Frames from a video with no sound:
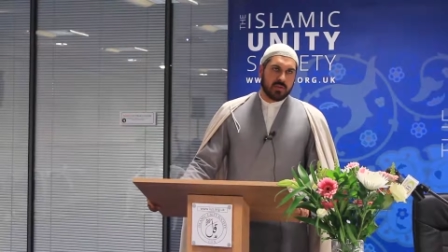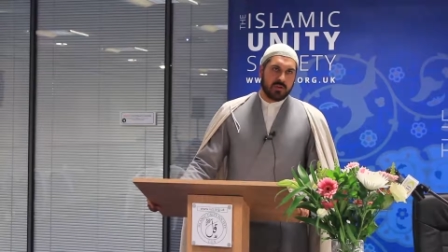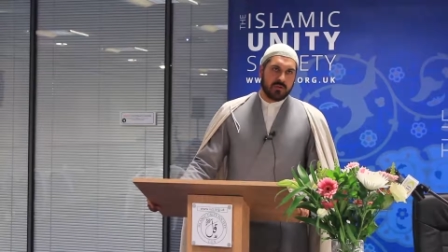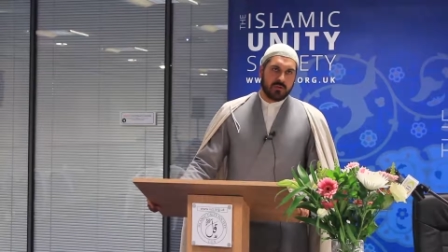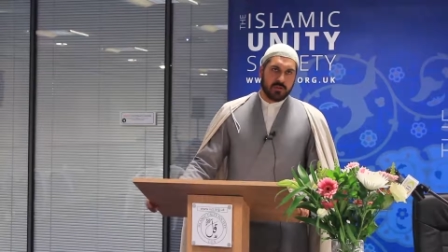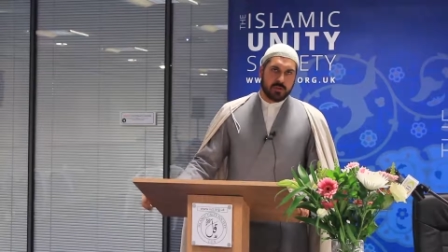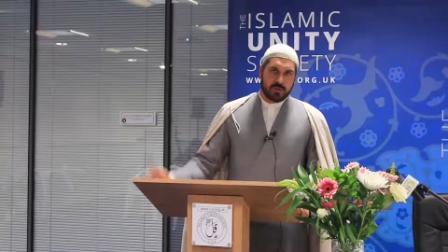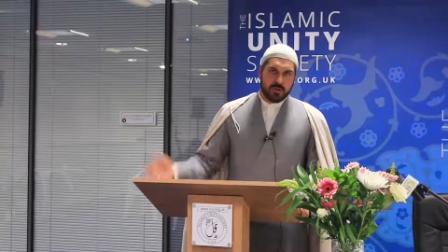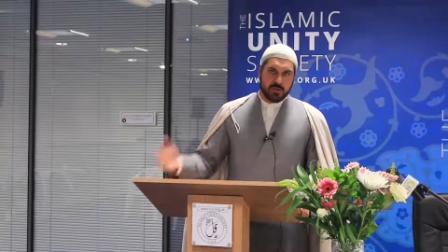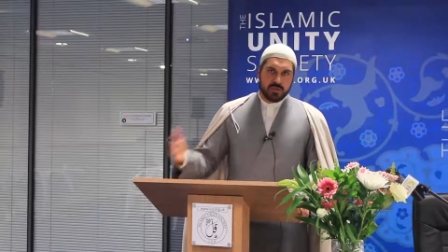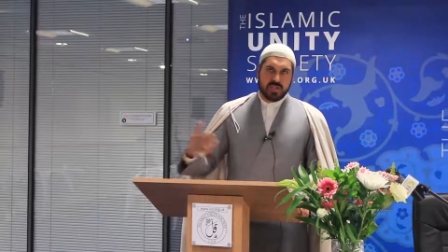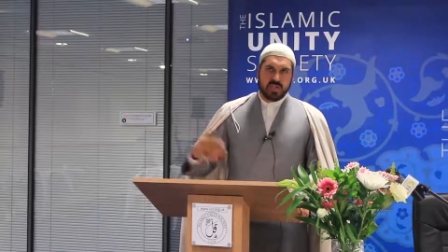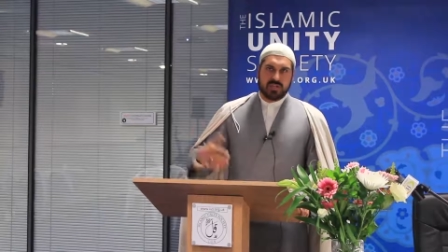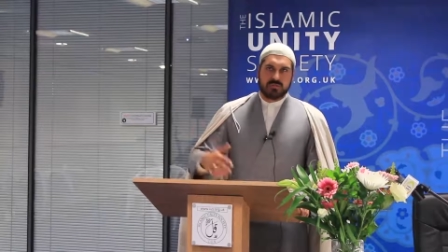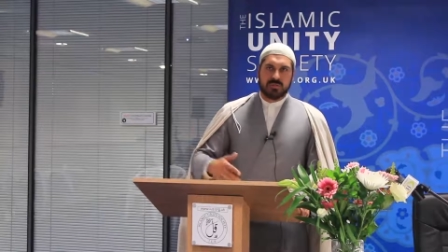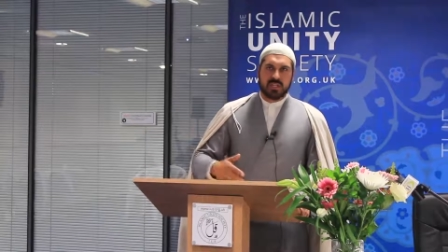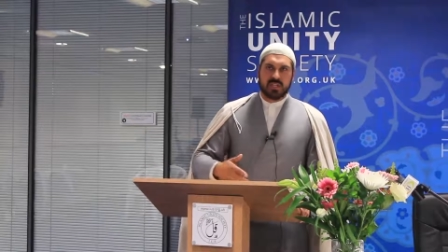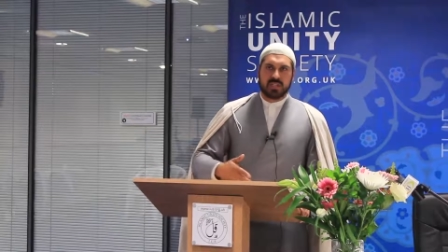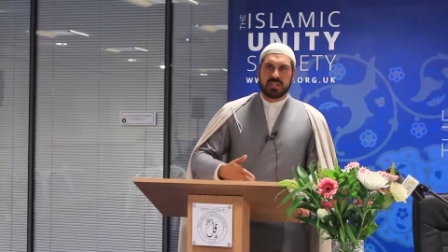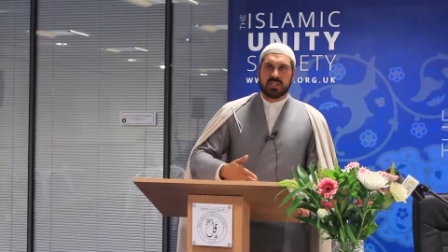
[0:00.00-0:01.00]

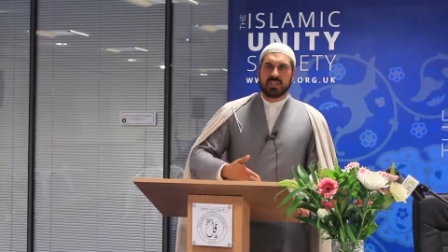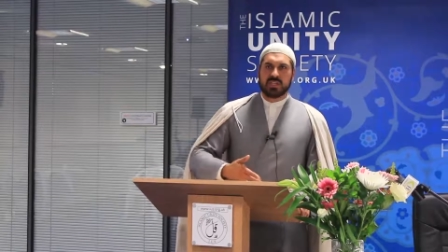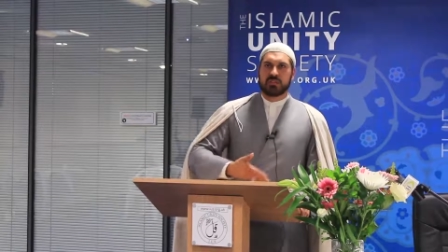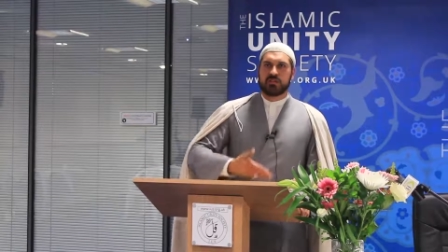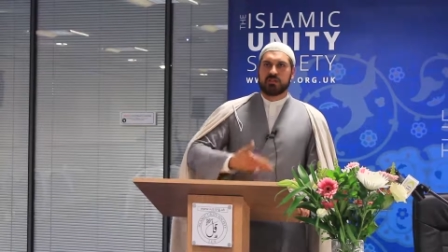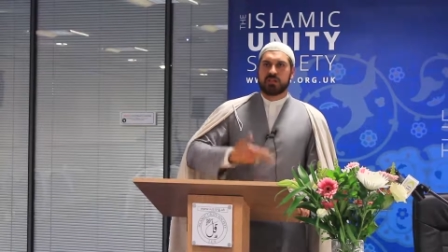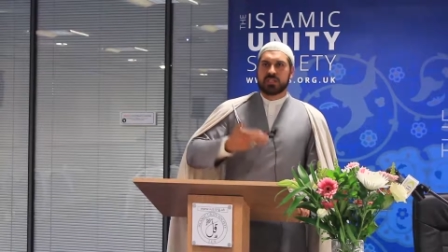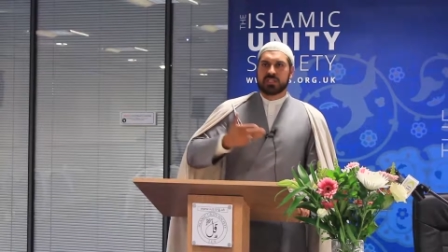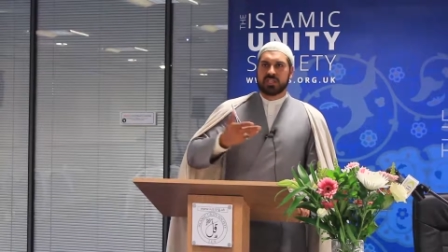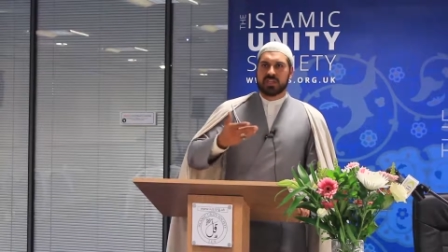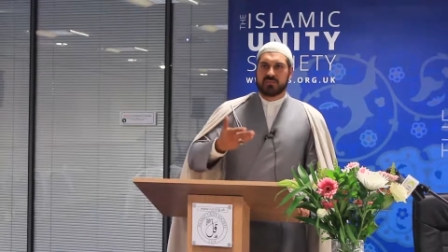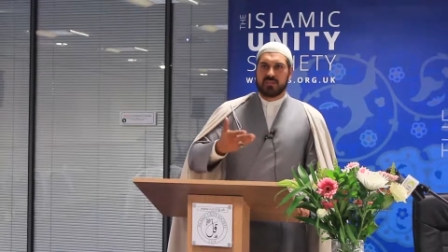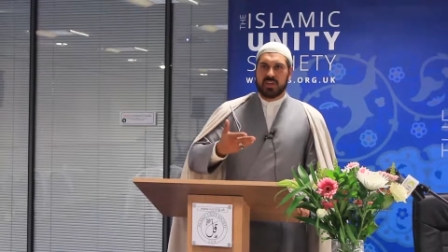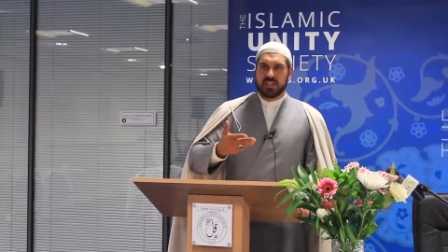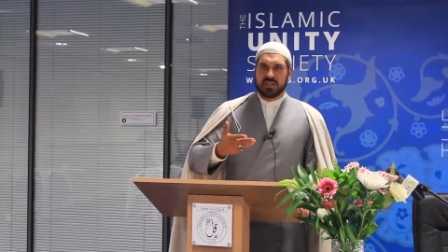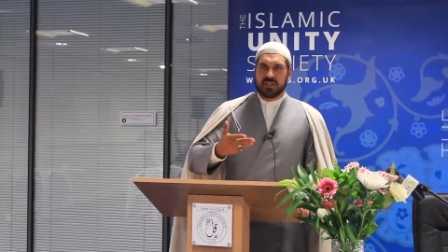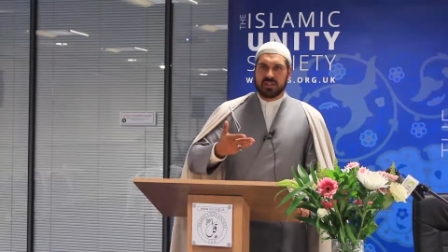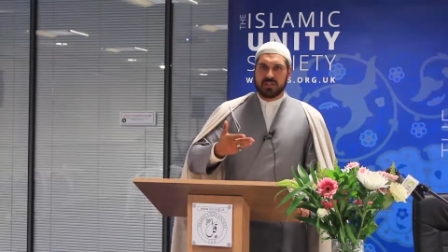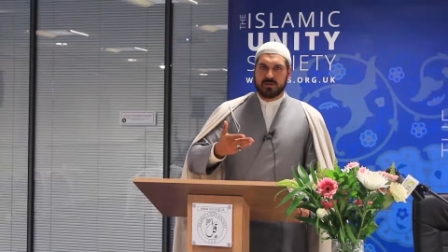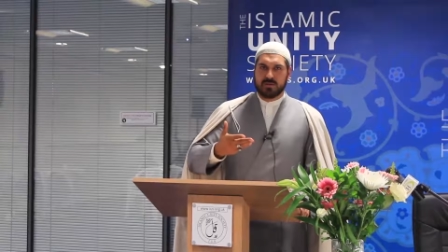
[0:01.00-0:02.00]
Reducing meat, increasing
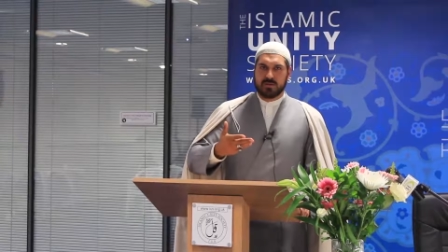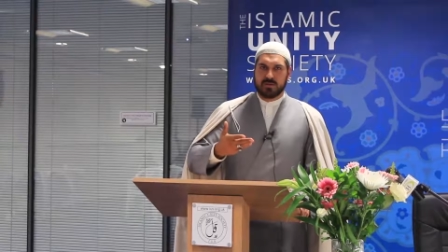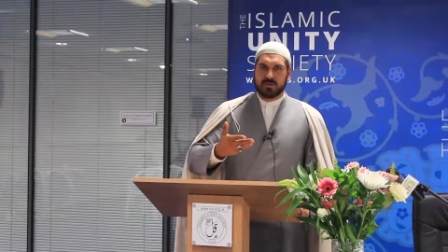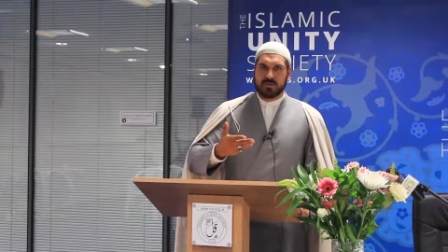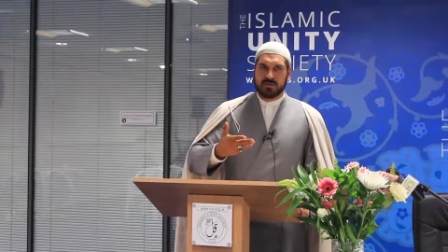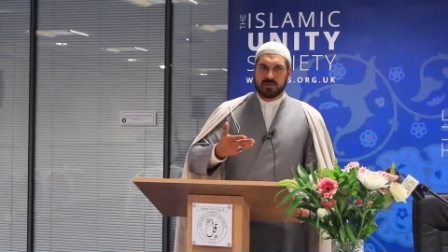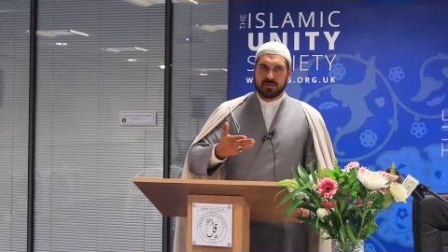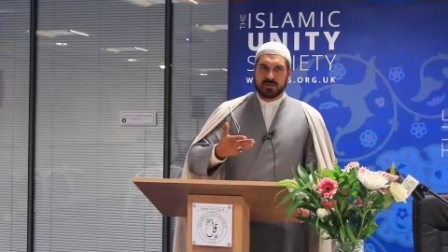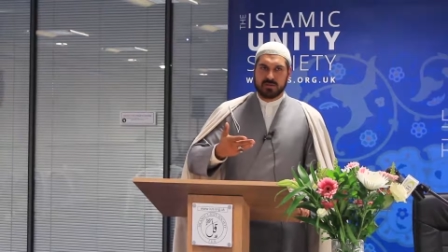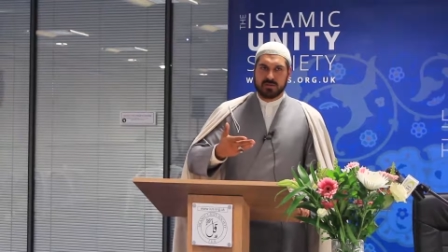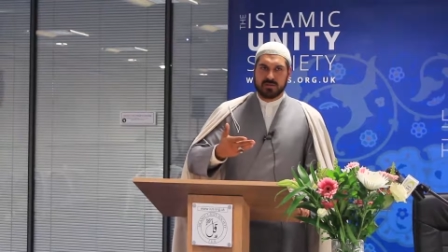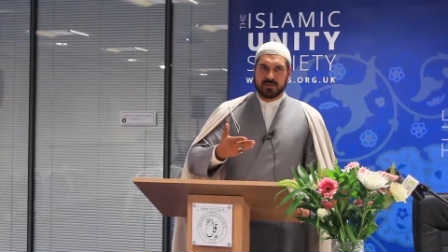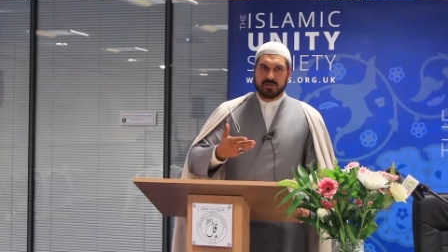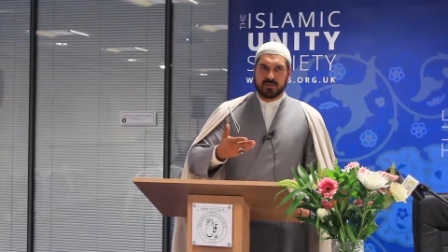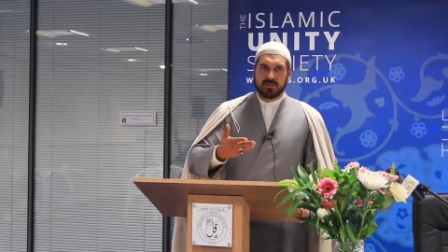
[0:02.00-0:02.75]
vegetables.